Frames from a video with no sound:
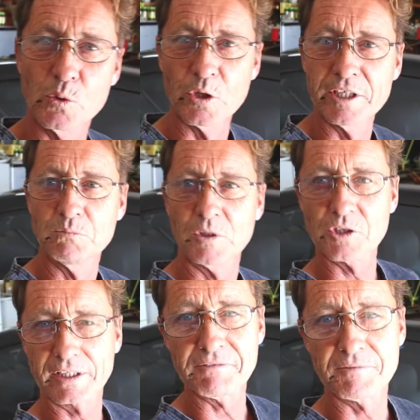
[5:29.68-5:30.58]
Green, which
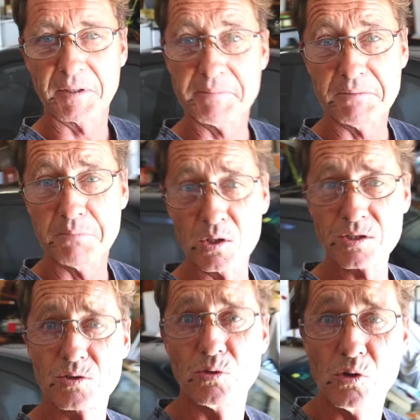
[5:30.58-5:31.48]
I get from the big
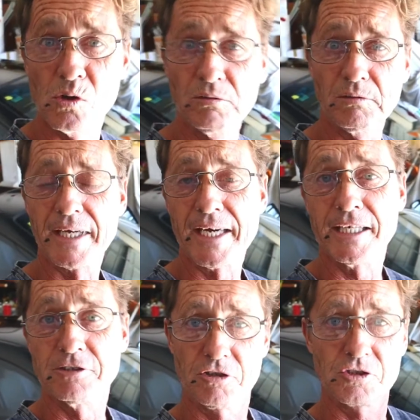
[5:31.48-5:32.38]
box store,
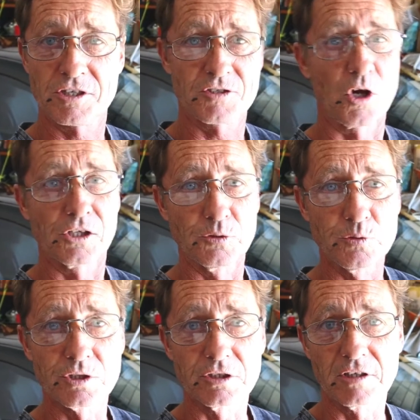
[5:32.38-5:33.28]
and you just
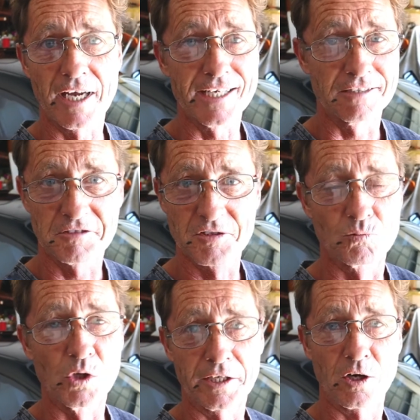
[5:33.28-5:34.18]
dilute it, and it's
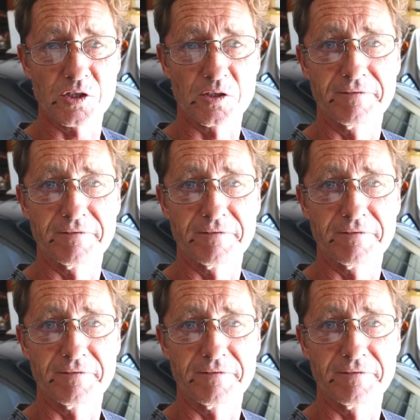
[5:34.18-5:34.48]
really cost